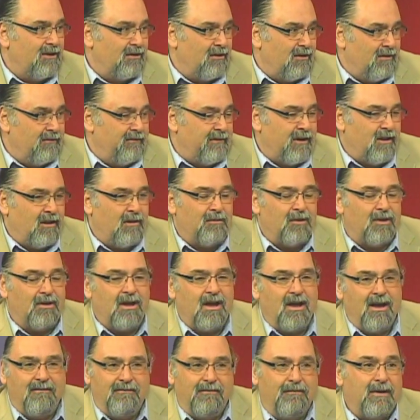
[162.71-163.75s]
that are available,
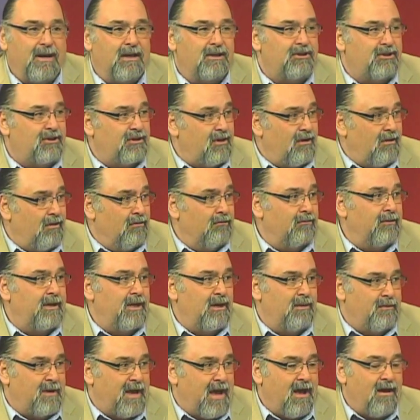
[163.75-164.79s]
of which
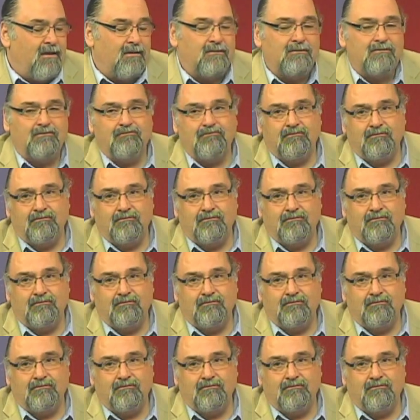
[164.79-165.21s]
only about